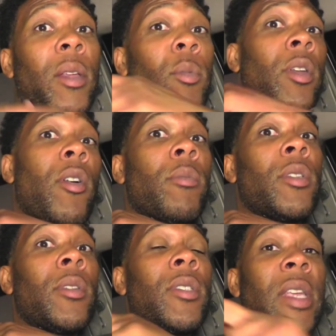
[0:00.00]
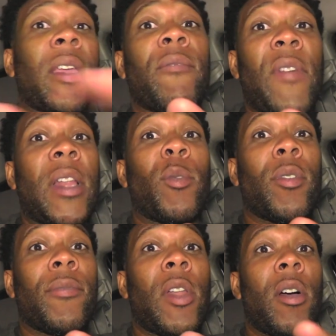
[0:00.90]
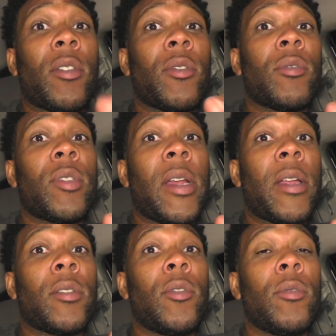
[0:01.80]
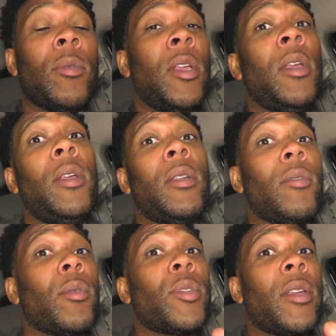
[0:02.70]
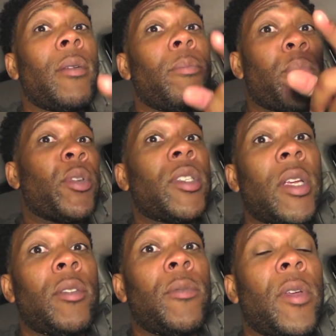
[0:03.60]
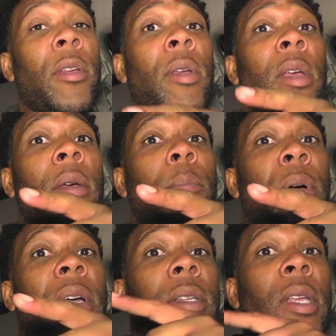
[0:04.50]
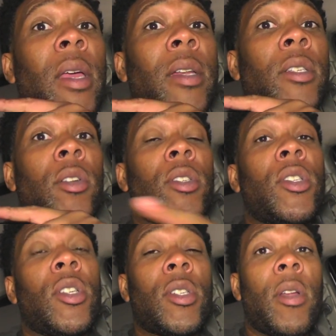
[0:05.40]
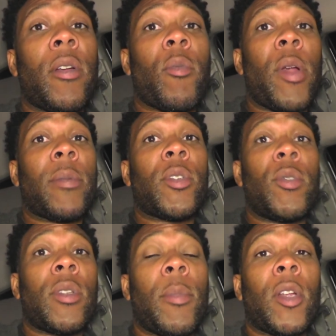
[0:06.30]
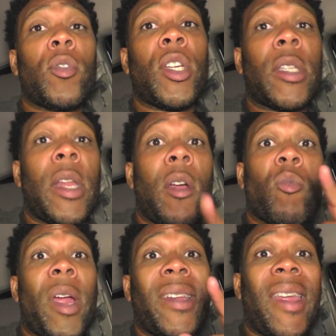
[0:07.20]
they want to homies do a second follow on the blog, so shout out to you. You know what I'm saying? Appreciate you, fam. But yeah, I just heard this Centenario right up the street. Somebody go check that out right